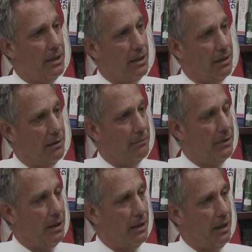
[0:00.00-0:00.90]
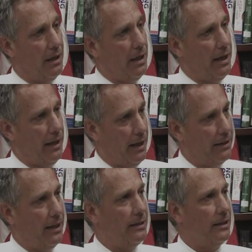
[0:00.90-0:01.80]
I
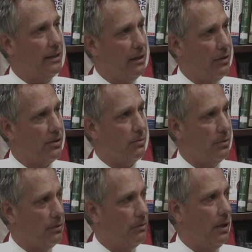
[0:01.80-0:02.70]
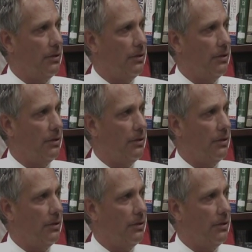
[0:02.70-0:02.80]
think that there is a real